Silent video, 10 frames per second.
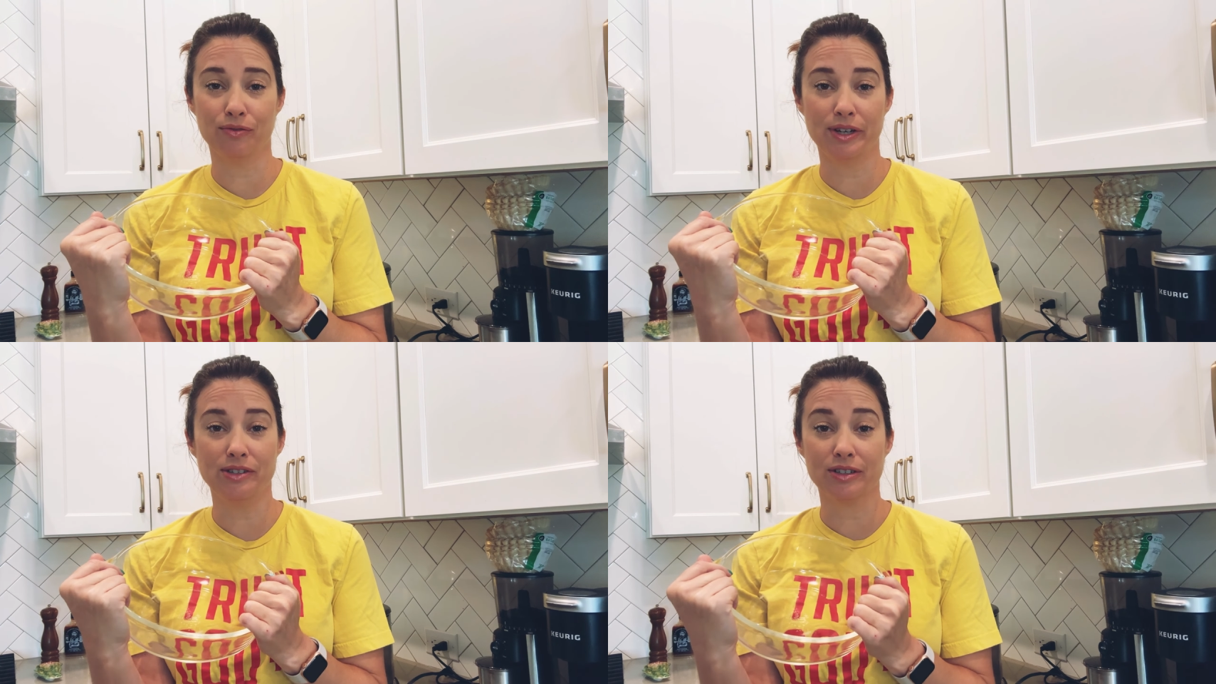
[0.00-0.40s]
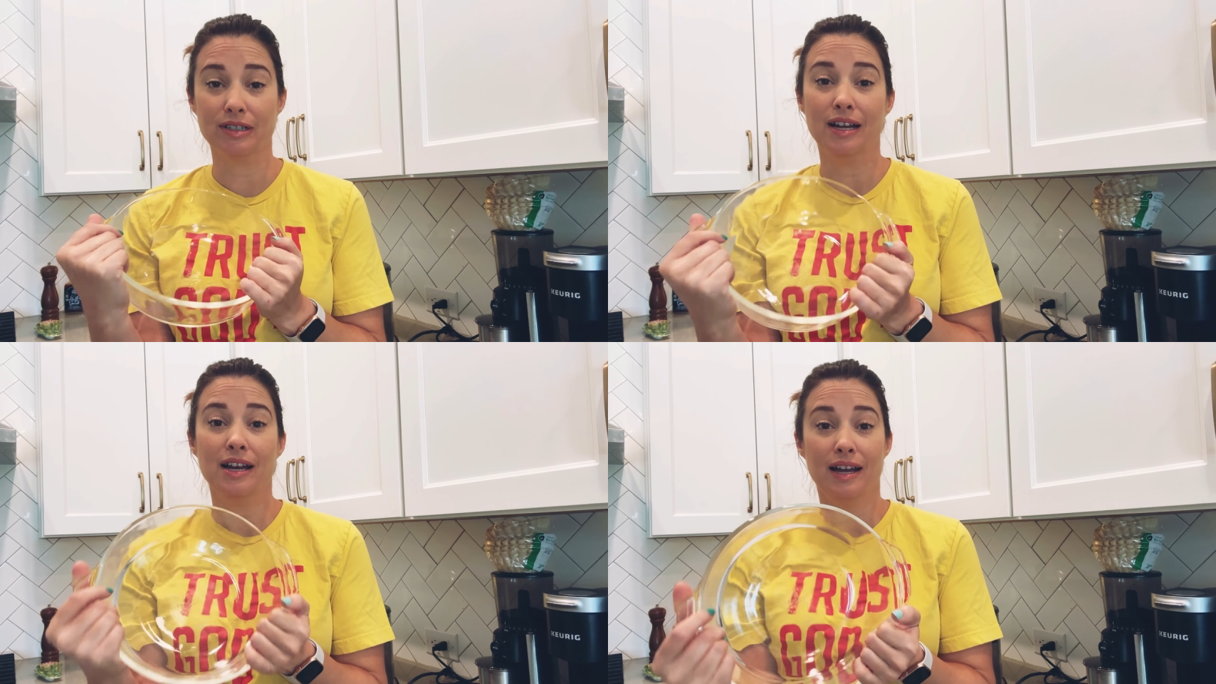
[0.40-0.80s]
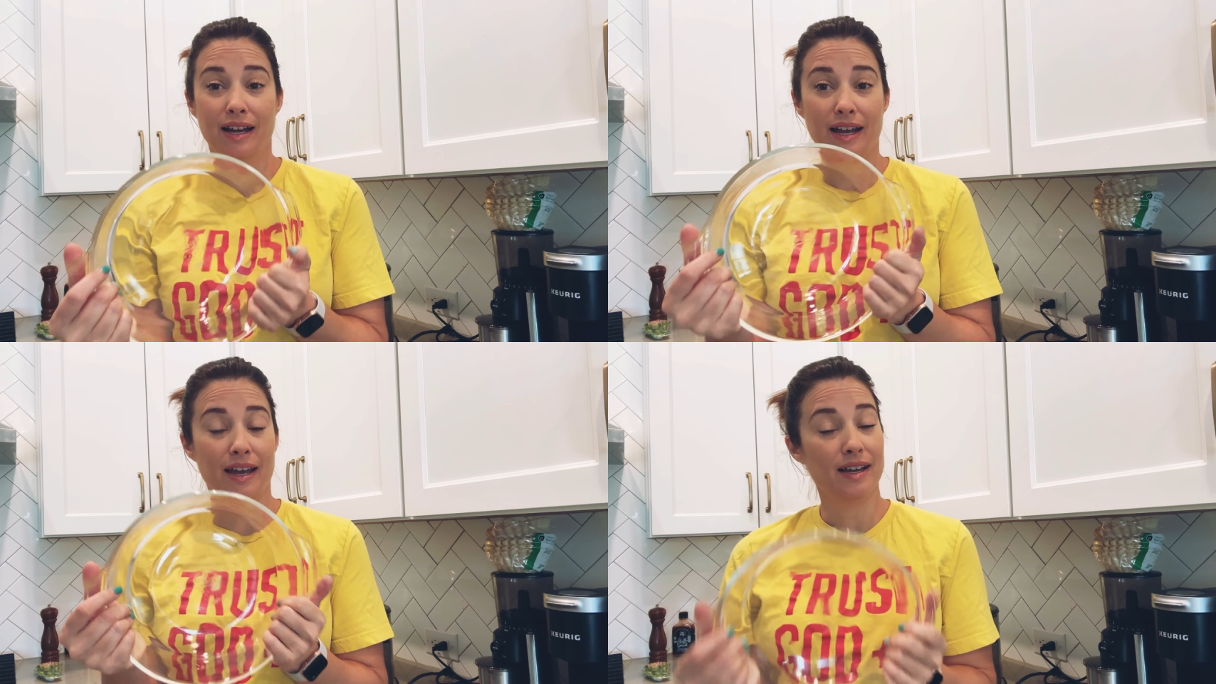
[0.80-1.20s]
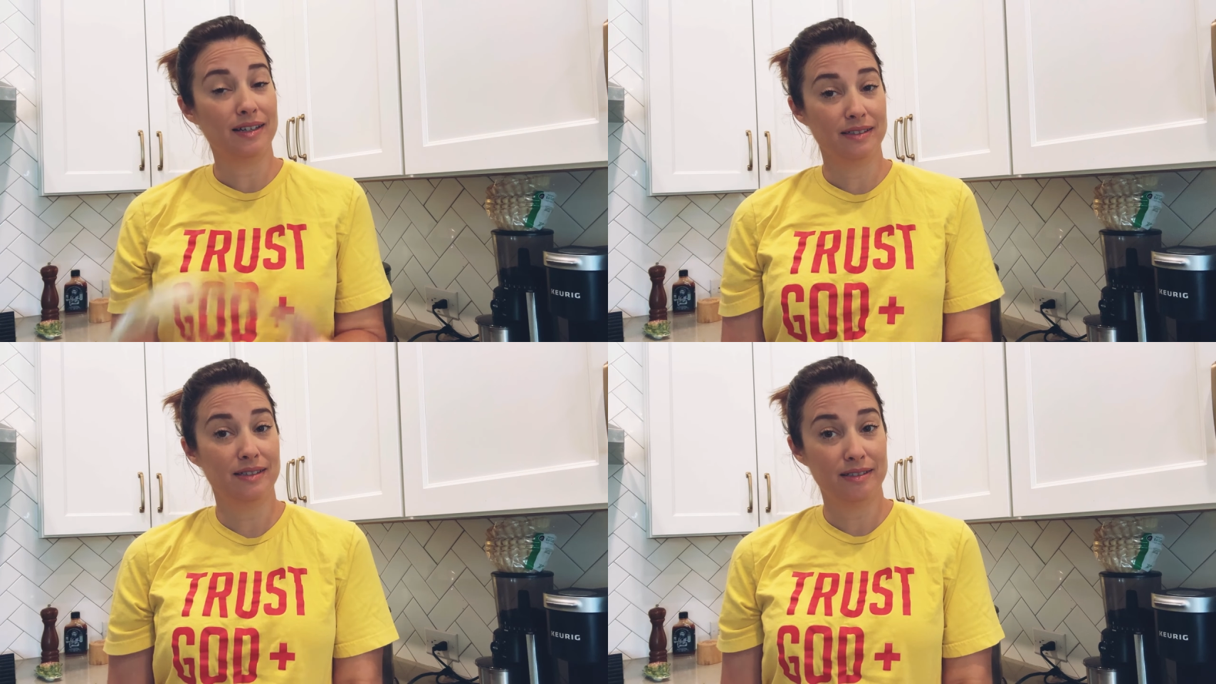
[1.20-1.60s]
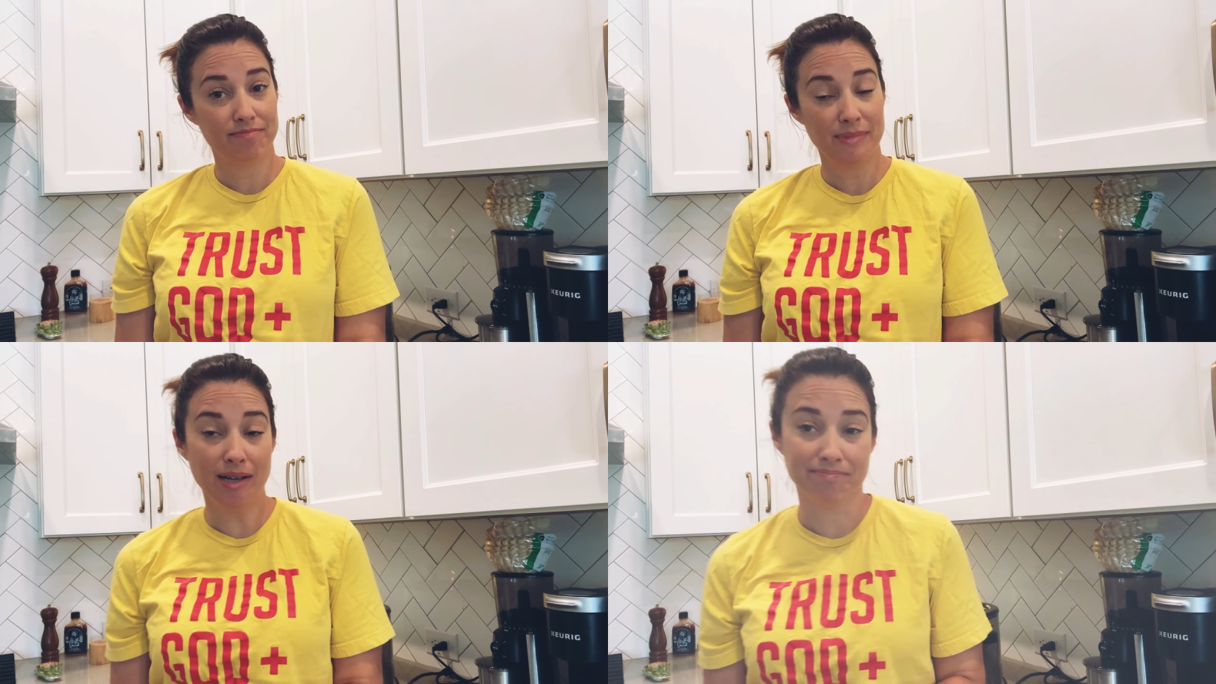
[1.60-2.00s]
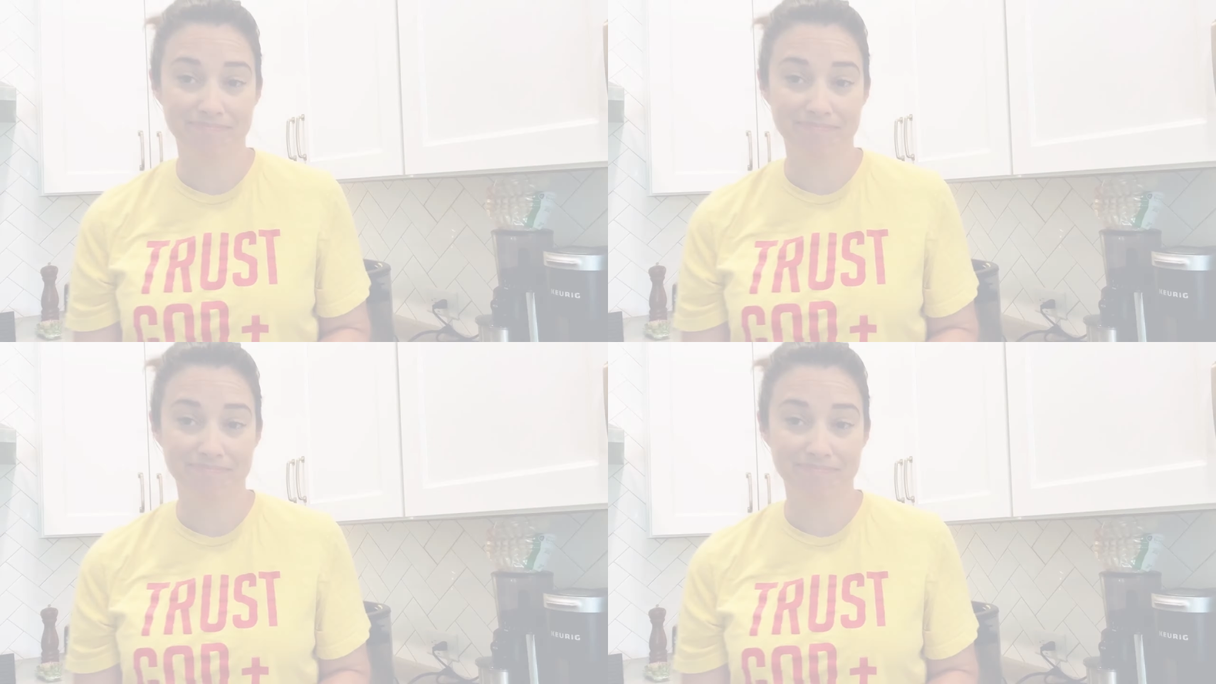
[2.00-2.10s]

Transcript: the freezer. And yeah,